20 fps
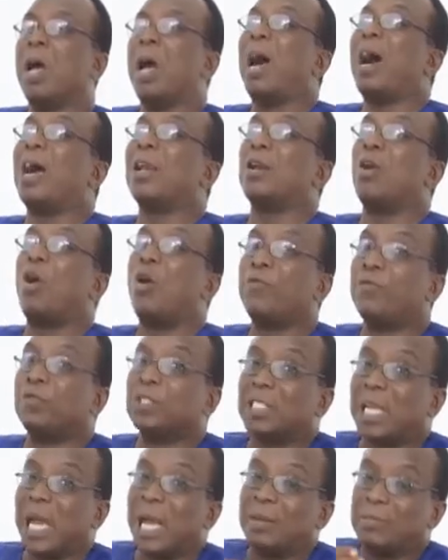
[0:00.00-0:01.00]
and
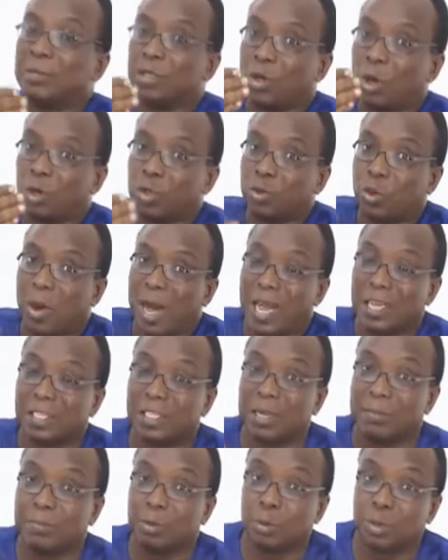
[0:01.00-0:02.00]
oftentimes also
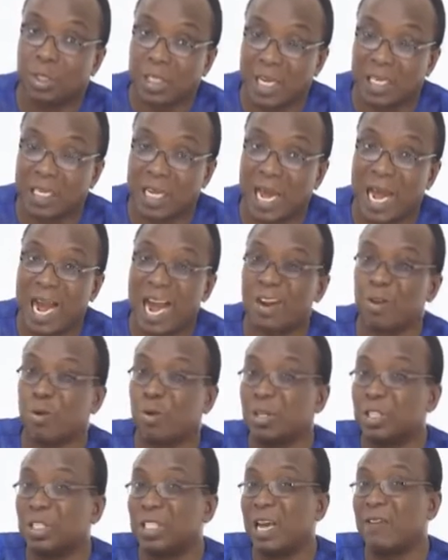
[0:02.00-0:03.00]
ask them to tender an
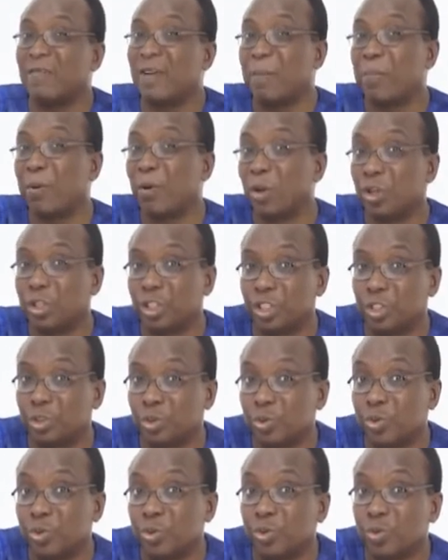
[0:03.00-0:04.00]
unreserved apology
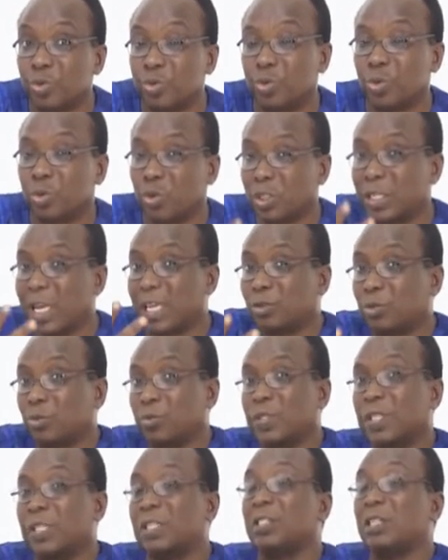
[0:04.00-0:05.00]
to you. So those are two
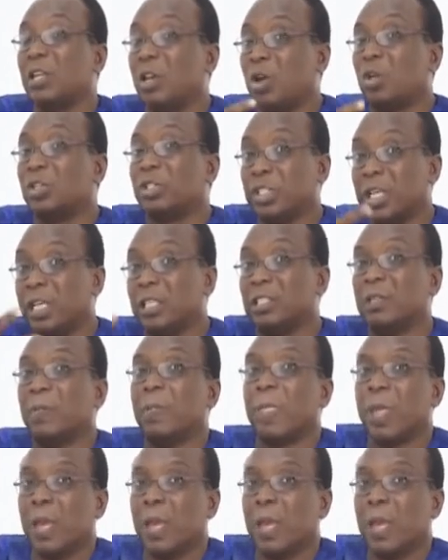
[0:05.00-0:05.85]
things the law says,